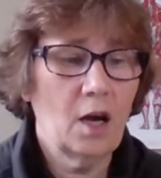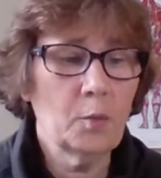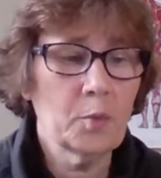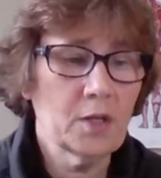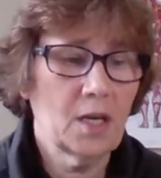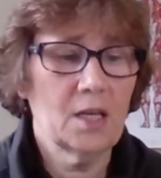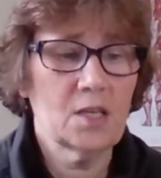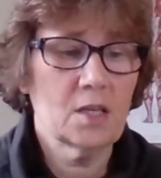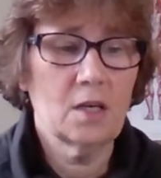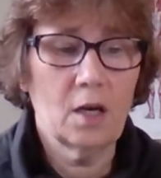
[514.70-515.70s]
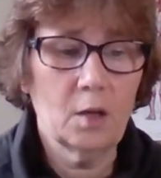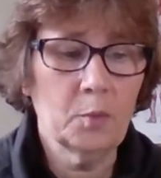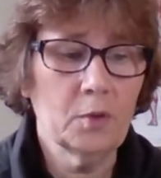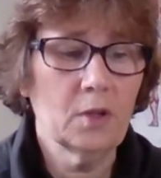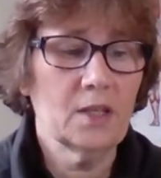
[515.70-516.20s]
hypertension,
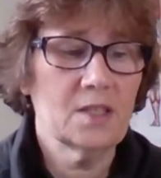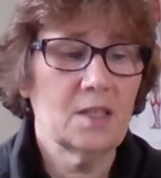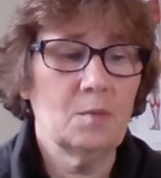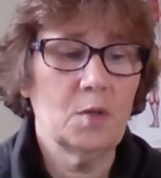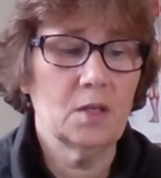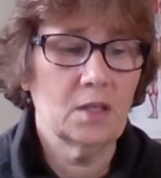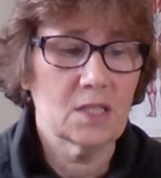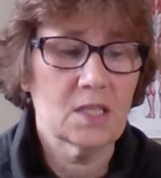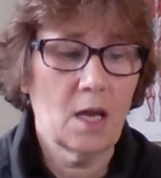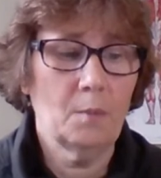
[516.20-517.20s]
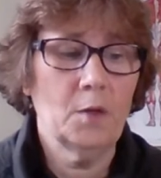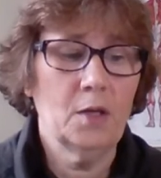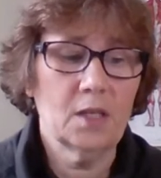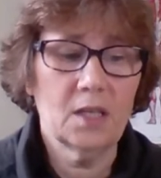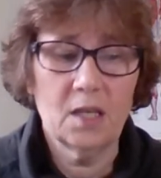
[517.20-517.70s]
hypoglycemia,
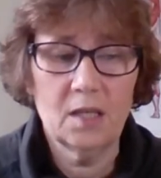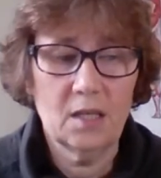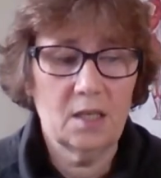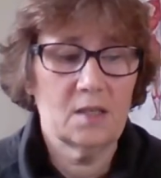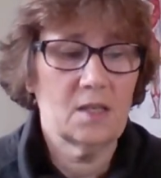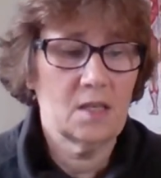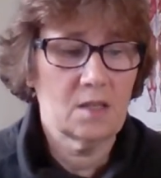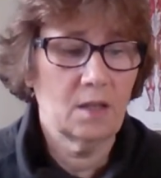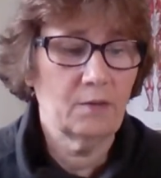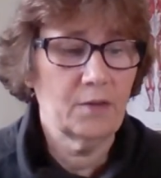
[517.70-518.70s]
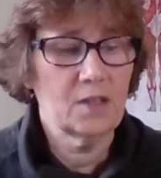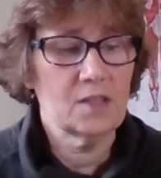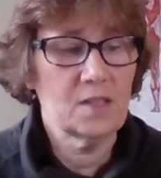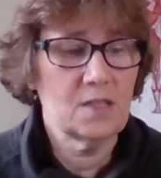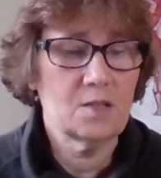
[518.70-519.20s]
insomnia, kidney disease, liver
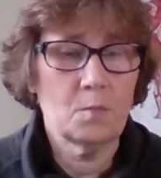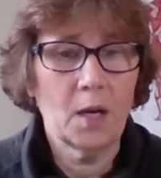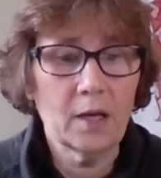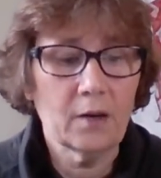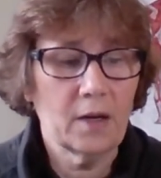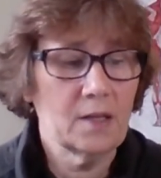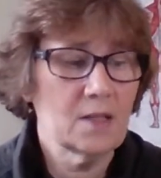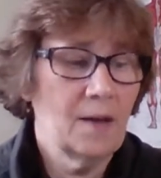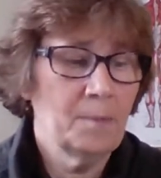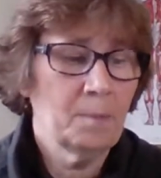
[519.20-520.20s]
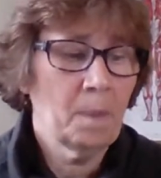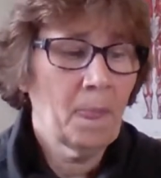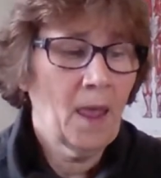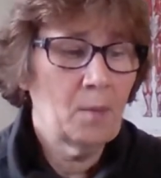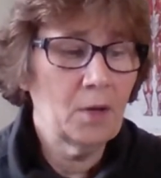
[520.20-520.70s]
disease, migraines,
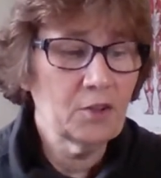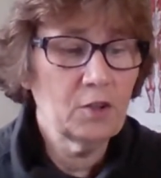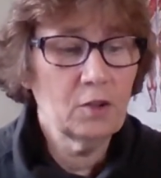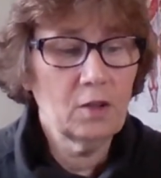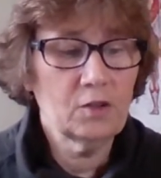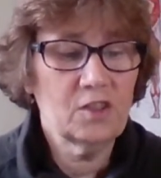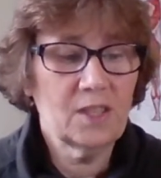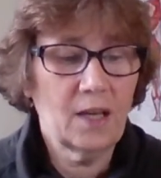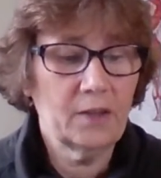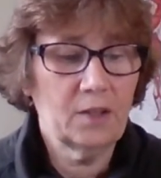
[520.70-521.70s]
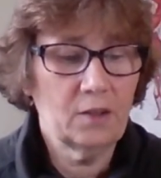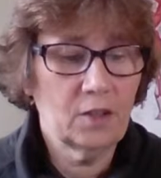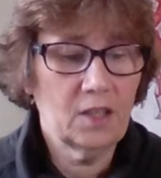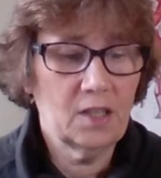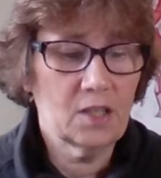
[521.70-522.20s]
musculoskeletal
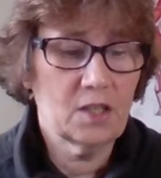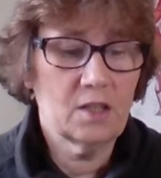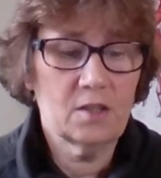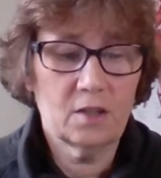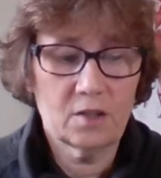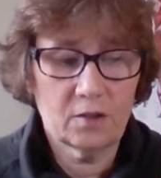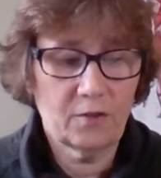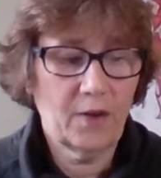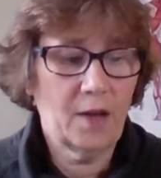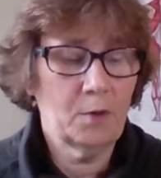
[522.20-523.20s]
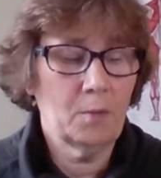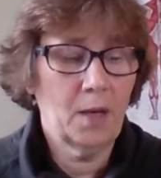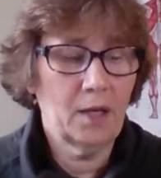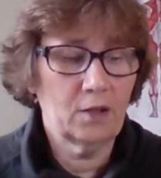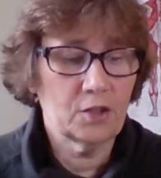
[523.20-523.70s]
conditions such as
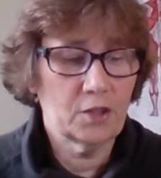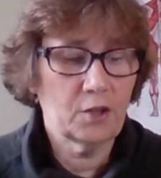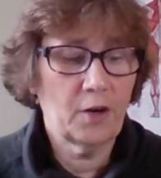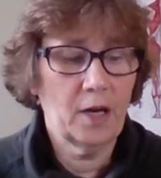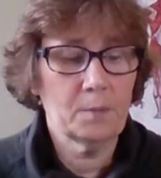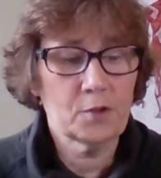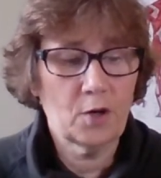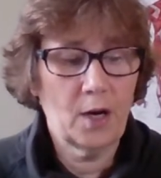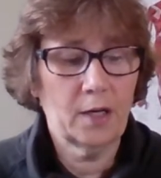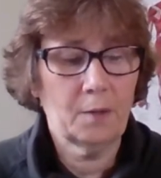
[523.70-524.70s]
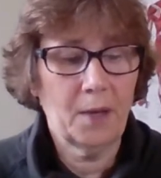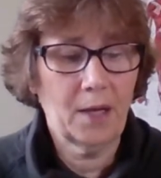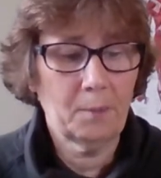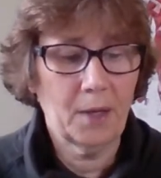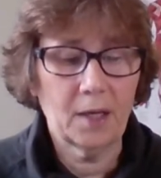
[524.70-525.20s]
fibromyalgia, cramps, chronic back